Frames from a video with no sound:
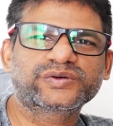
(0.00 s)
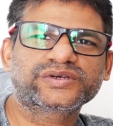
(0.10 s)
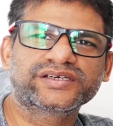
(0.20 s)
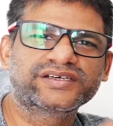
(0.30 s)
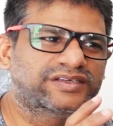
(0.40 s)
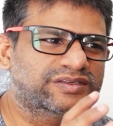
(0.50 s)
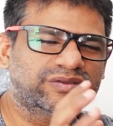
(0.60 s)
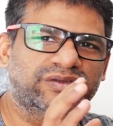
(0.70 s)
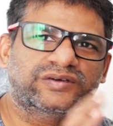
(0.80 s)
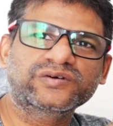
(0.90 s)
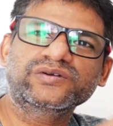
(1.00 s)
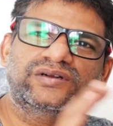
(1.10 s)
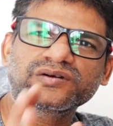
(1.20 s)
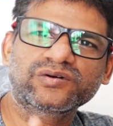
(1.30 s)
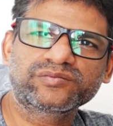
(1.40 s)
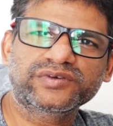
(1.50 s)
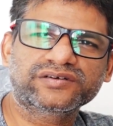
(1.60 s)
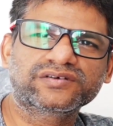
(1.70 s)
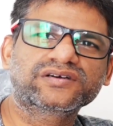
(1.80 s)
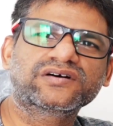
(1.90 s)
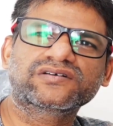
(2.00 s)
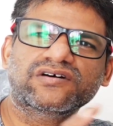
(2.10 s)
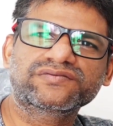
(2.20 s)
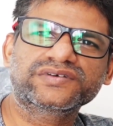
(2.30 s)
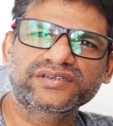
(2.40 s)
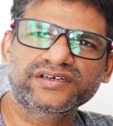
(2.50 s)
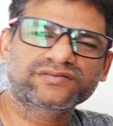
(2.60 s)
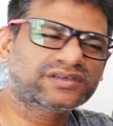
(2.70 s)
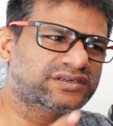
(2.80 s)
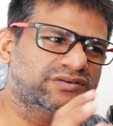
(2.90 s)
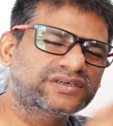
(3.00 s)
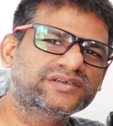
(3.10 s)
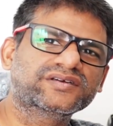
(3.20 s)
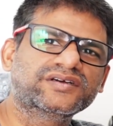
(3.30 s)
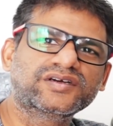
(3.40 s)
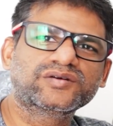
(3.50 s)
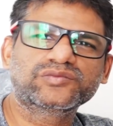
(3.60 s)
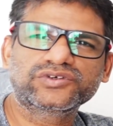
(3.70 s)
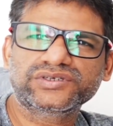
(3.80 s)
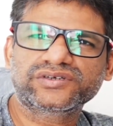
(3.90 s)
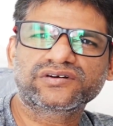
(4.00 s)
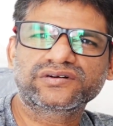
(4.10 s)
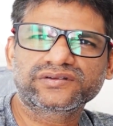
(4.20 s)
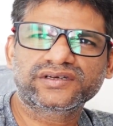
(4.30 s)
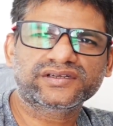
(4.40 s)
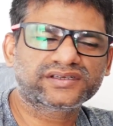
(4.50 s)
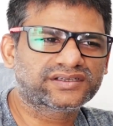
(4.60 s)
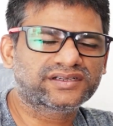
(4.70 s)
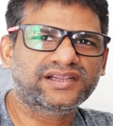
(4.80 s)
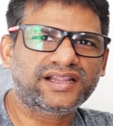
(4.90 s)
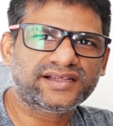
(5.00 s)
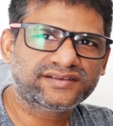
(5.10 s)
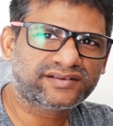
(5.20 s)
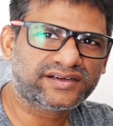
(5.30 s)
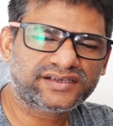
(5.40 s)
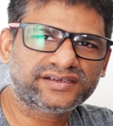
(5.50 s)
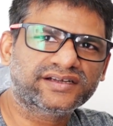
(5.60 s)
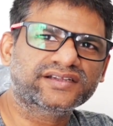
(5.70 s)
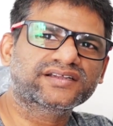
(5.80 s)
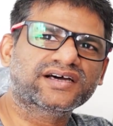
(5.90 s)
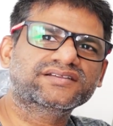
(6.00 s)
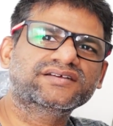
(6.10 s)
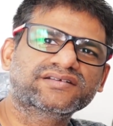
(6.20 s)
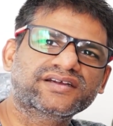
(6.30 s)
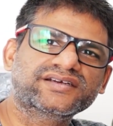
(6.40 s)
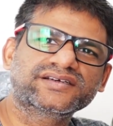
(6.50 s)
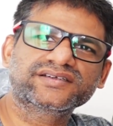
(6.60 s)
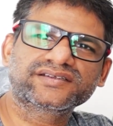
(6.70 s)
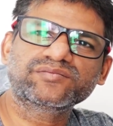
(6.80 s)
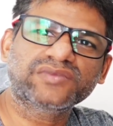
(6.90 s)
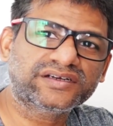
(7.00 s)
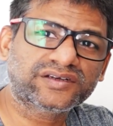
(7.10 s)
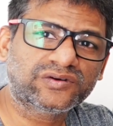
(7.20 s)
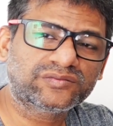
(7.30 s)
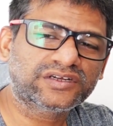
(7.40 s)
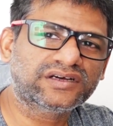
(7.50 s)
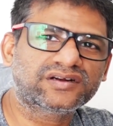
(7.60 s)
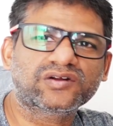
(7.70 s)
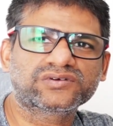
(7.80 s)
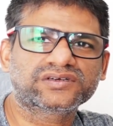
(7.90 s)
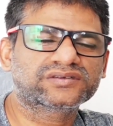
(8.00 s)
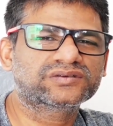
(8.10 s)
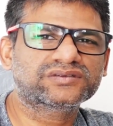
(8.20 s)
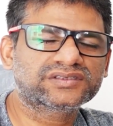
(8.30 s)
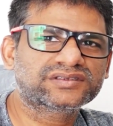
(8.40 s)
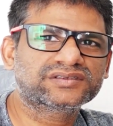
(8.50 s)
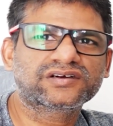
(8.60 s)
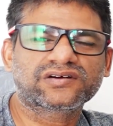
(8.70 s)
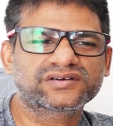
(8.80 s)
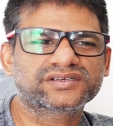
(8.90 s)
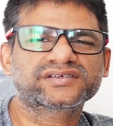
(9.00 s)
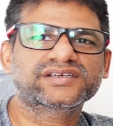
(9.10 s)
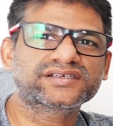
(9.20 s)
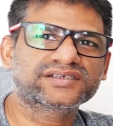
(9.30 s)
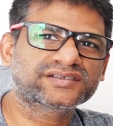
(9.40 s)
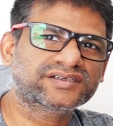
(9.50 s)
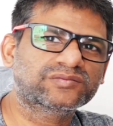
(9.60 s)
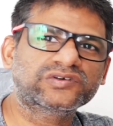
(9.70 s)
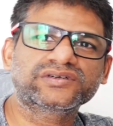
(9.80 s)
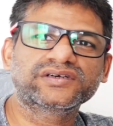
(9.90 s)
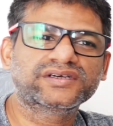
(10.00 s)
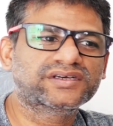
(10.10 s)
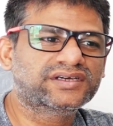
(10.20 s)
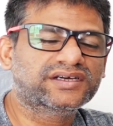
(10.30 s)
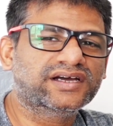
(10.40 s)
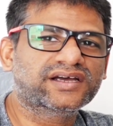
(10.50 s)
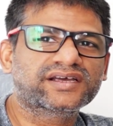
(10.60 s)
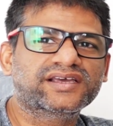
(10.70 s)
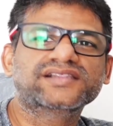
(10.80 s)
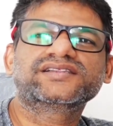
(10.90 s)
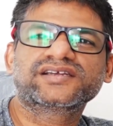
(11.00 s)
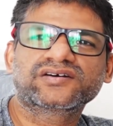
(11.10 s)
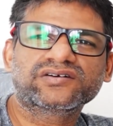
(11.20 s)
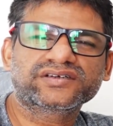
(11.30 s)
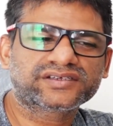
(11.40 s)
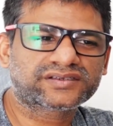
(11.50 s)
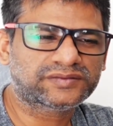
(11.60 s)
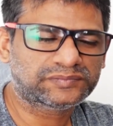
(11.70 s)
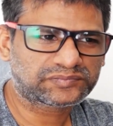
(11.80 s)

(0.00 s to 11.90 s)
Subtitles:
Okay, so the whole home network or office network, you can push it onto the LAN side, and the other side it is a multi-homed router. So this is the context, and it is about L3 context.